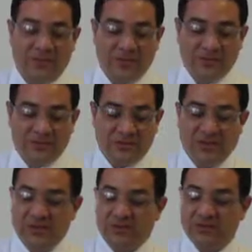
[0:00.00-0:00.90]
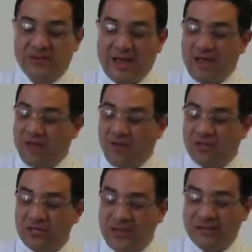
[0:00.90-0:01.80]
and this is the NeoSci
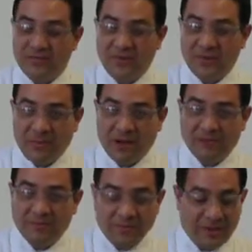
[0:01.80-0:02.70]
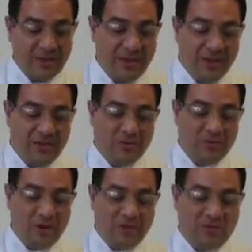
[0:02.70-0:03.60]
ocean activity model.
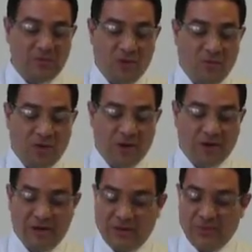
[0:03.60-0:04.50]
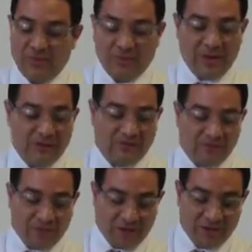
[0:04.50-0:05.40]
We have the warm water here, about
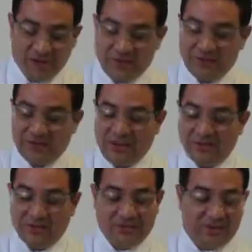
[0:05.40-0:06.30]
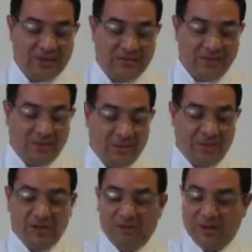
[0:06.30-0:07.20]
40 degrees Celsius, maybe
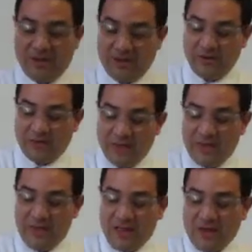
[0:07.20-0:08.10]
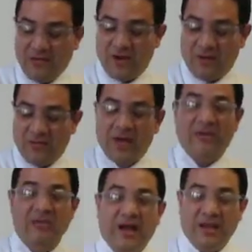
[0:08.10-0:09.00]
a little bit hotter. Over here we
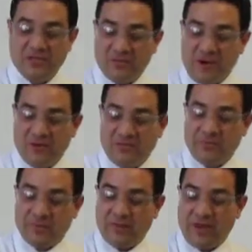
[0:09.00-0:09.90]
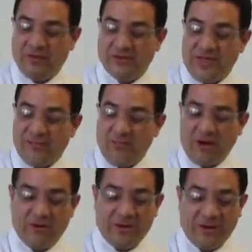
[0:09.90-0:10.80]
have the ice water, we have tap
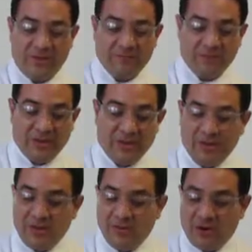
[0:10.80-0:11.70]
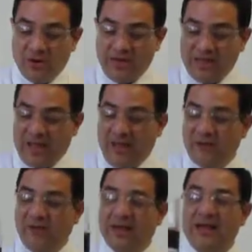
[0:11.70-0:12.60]
water in here. We're going to
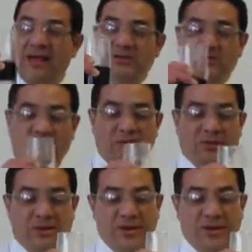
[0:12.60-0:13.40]
have a glass with